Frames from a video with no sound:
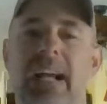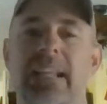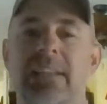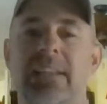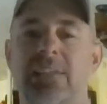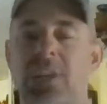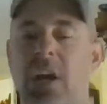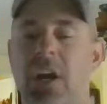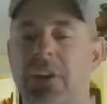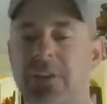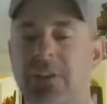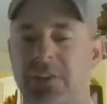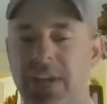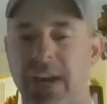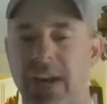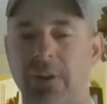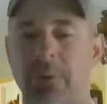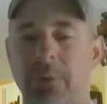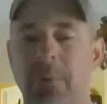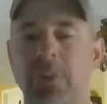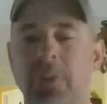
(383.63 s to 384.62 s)
is
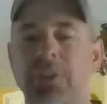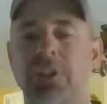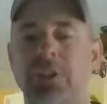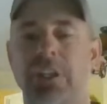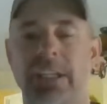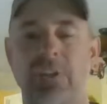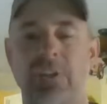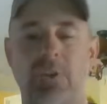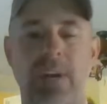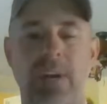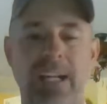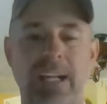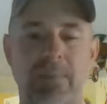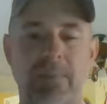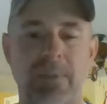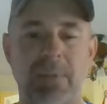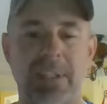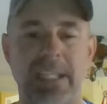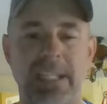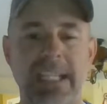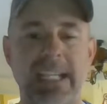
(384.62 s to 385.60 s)
undesirable, you're going to correct
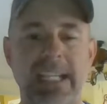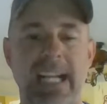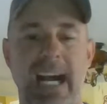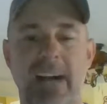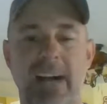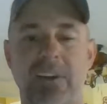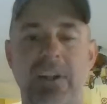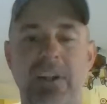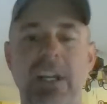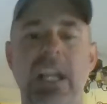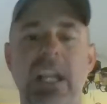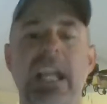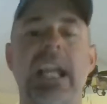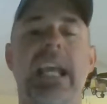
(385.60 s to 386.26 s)
them with an e-collar.